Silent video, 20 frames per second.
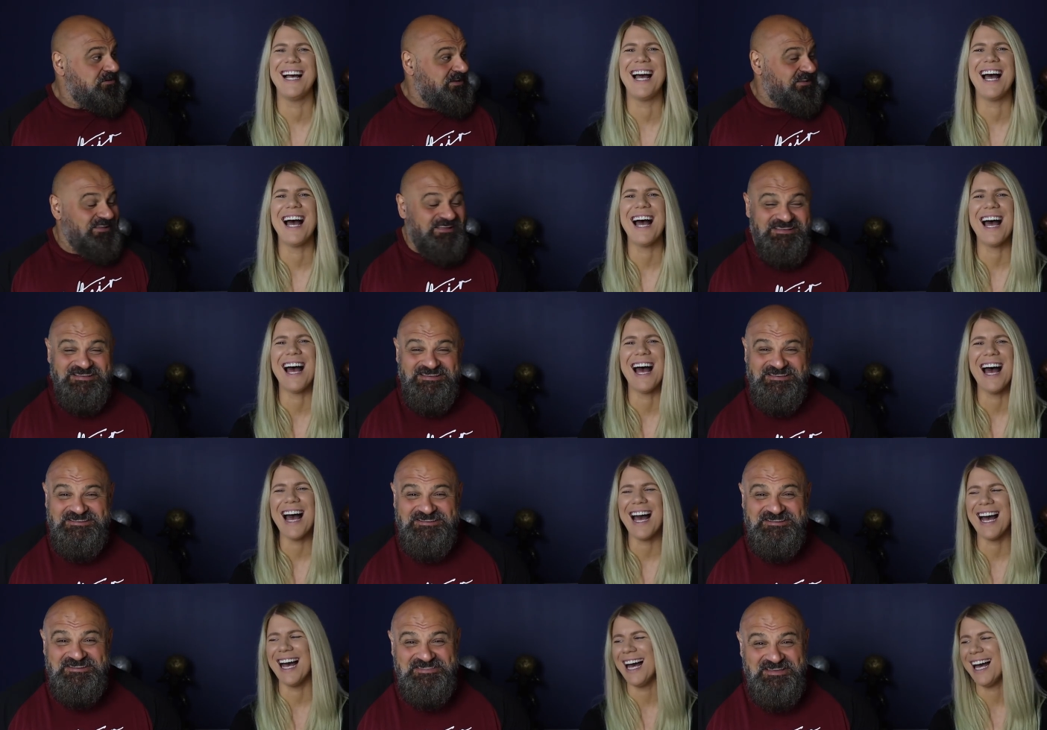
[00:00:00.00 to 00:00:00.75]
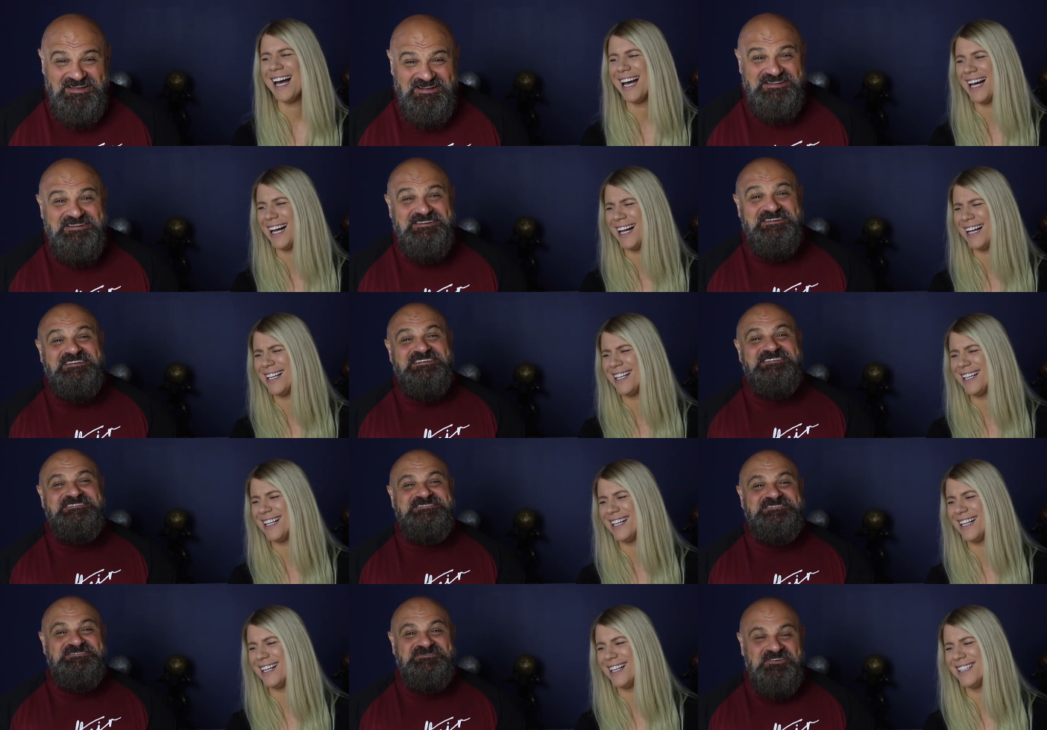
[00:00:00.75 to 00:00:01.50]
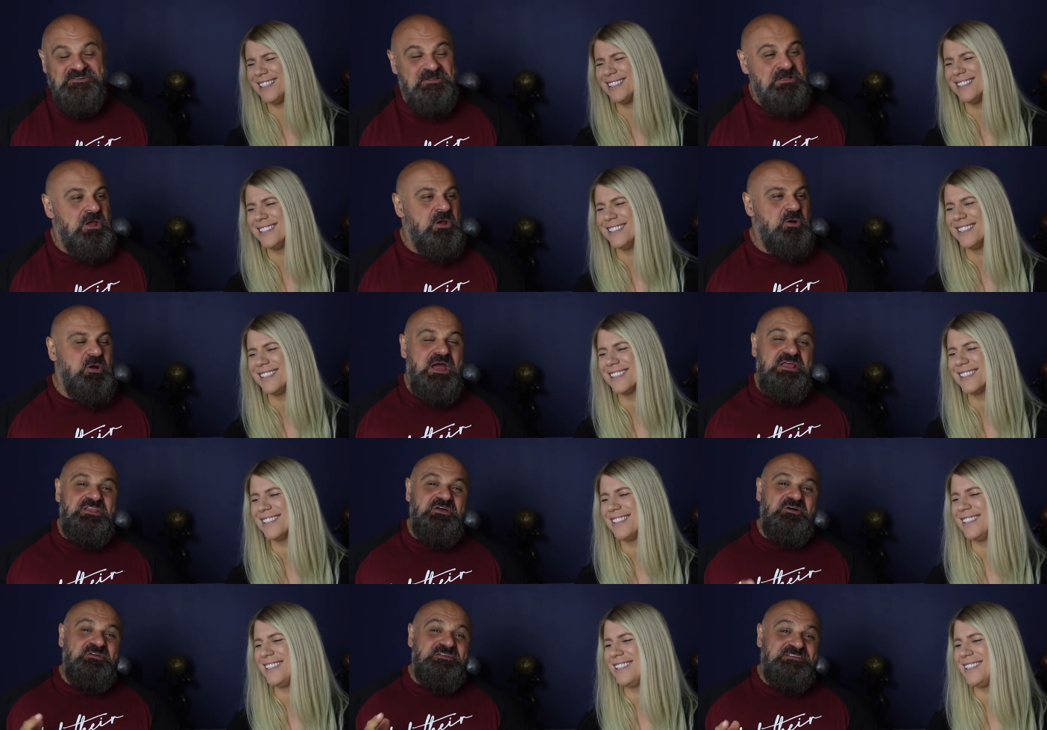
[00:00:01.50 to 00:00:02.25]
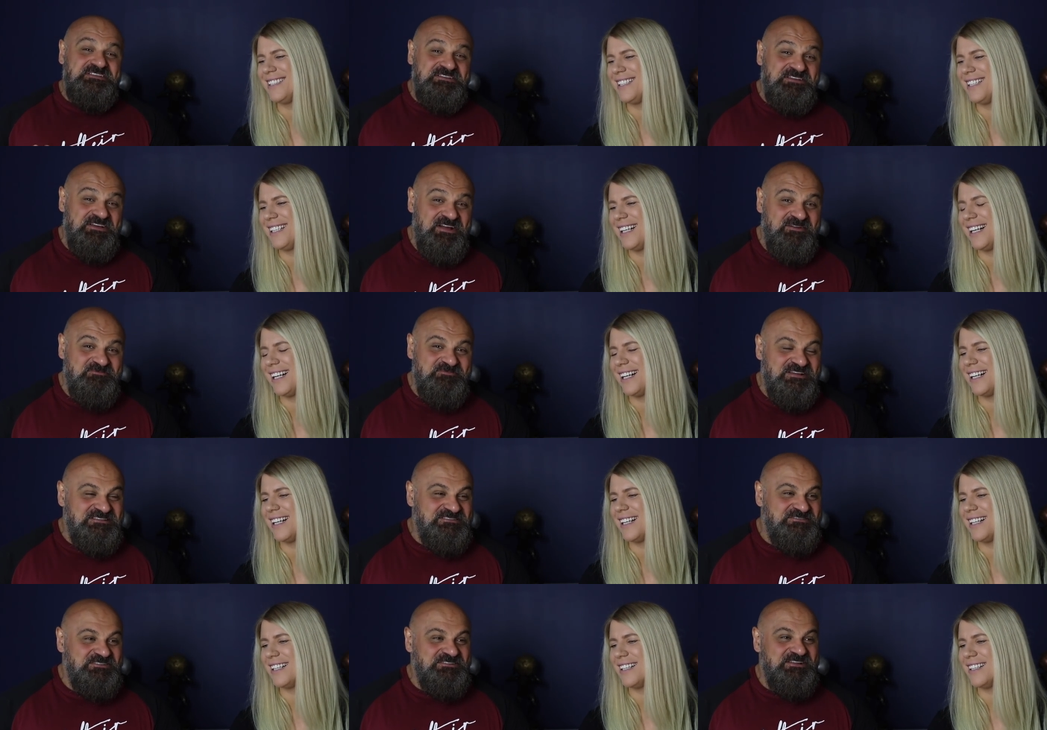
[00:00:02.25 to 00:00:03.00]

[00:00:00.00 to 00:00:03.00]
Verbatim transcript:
Speaker 1: that girl is strong. And not only did I arm wrestle